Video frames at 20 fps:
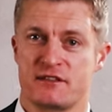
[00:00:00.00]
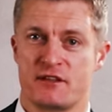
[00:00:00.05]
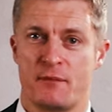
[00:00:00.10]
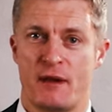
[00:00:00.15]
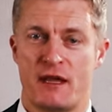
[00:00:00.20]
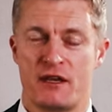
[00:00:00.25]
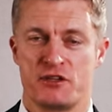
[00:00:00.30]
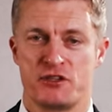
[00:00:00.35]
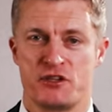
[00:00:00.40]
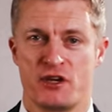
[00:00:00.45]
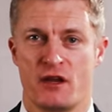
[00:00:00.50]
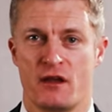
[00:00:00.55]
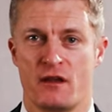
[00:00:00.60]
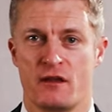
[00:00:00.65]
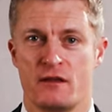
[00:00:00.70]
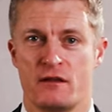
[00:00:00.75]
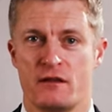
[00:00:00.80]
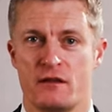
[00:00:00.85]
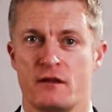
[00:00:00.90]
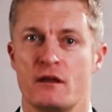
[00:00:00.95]
as a manager.
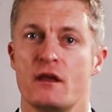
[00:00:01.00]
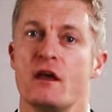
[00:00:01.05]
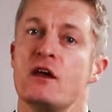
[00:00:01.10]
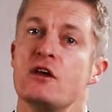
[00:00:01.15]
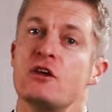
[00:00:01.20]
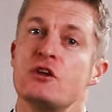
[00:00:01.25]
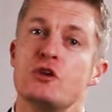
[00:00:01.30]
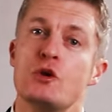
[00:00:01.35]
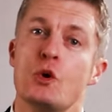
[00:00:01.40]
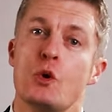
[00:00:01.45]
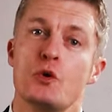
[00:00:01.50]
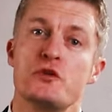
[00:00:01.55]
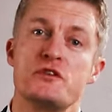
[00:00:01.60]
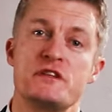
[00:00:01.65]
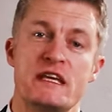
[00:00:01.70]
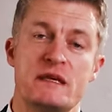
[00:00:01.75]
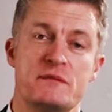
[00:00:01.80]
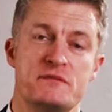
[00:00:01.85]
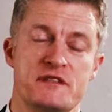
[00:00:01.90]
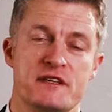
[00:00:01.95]
Your
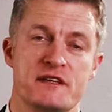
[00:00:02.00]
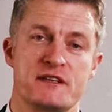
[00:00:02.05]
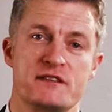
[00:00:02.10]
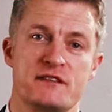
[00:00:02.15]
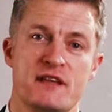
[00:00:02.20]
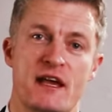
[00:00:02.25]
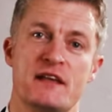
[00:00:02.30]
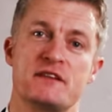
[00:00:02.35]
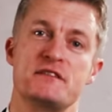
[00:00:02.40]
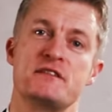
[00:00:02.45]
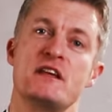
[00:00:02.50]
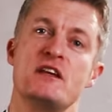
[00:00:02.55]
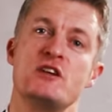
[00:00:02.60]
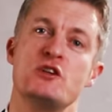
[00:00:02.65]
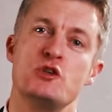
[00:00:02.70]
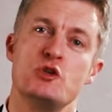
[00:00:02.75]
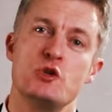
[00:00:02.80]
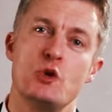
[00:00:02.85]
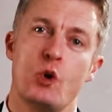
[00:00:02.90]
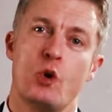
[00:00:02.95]
team's success
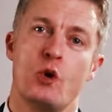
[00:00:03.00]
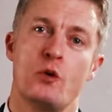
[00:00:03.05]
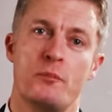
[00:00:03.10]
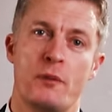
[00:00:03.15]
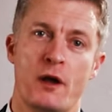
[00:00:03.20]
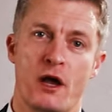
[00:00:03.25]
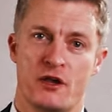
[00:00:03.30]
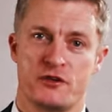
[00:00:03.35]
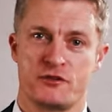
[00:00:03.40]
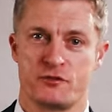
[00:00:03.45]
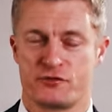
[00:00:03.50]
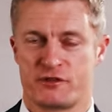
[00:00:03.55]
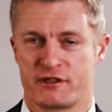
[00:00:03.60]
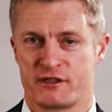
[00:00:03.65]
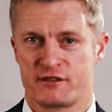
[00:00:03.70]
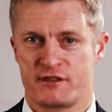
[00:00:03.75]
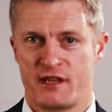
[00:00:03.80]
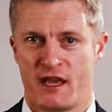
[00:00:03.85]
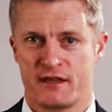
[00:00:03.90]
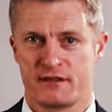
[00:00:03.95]
is your personal
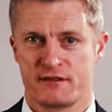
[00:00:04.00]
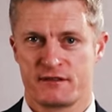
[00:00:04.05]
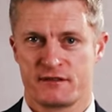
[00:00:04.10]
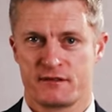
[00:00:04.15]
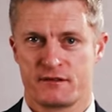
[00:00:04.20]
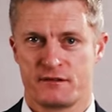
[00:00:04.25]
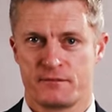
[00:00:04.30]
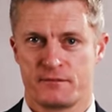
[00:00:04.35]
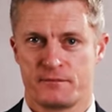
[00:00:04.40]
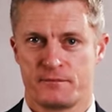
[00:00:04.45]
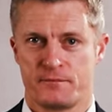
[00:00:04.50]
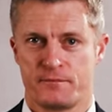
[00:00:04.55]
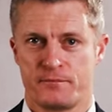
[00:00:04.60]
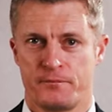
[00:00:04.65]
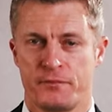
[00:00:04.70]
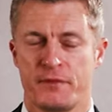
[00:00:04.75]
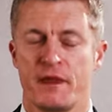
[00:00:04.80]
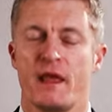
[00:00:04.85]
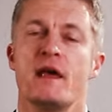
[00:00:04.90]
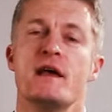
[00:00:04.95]
success.
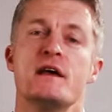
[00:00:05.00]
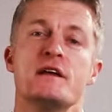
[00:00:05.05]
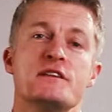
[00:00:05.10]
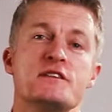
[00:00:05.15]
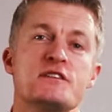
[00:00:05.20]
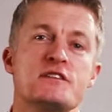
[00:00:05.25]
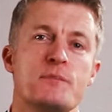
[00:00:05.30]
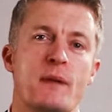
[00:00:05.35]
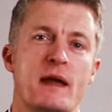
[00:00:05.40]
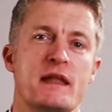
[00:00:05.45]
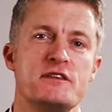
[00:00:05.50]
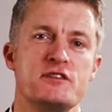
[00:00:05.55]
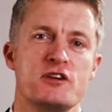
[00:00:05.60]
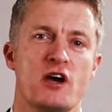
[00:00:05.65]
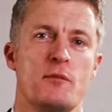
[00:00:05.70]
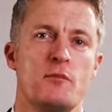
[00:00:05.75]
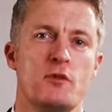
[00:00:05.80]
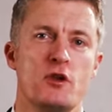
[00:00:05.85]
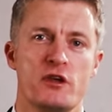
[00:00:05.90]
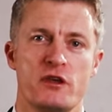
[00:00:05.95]
Spend
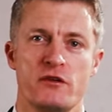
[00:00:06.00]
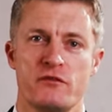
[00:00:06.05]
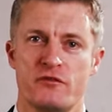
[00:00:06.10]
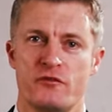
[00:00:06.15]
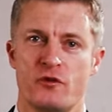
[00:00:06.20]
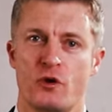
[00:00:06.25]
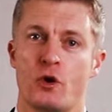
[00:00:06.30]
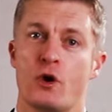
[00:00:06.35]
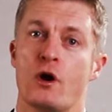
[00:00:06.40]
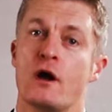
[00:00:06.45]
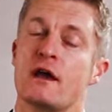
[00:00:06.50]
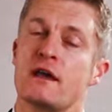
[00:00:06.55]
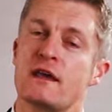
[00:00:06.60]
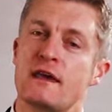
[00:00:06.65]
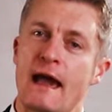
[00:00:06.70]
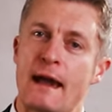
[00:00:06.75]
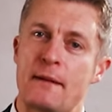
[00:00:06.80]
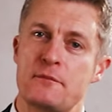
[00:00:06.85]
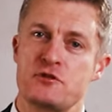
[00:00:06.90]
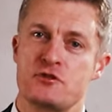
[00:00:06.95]
time looking for,
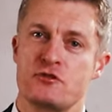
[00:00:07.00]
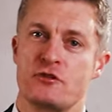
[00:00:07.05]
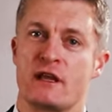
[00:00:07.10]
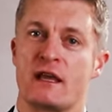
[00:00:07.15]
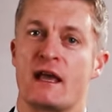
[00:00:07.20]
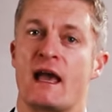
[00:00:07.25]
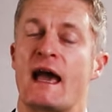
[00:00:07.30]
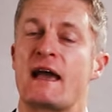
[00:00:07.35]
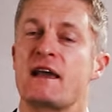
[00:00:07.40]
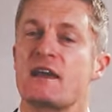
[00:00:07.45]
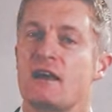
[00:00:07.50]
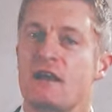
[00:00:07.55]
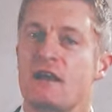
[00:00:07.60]
capturing, and